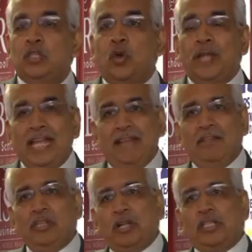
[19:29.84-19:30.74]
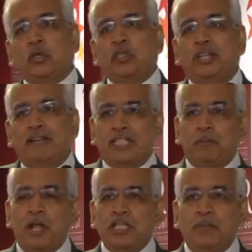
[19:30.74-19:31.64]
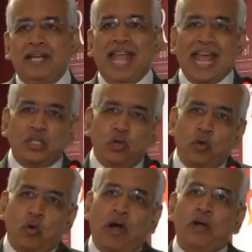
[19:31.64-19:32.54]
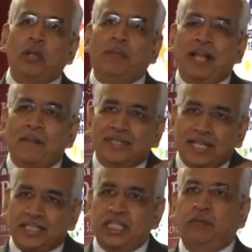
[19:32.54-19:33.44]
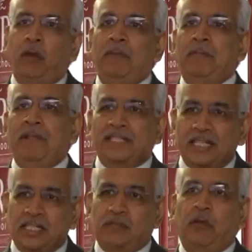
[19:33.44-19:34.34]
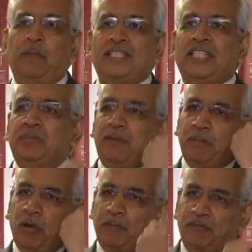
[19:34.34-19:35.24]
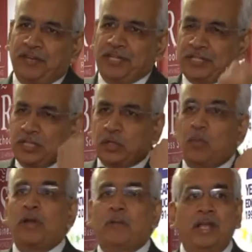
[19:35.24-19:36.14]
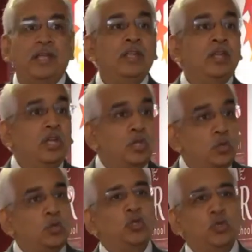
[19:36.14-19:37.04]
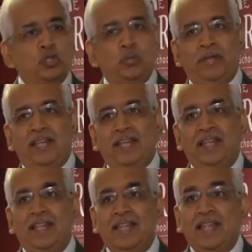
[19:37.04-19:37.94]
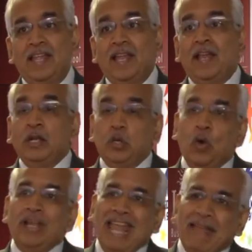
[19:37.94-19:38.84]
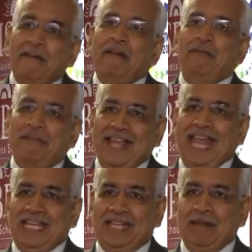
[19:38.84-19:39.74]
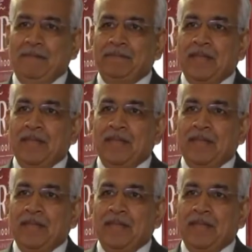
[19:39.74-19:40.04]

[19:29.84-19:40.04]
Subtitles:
So individual social responsibility, as you go out to become successful people, successful business people or professionals or whatever you choose to be, don't ever forget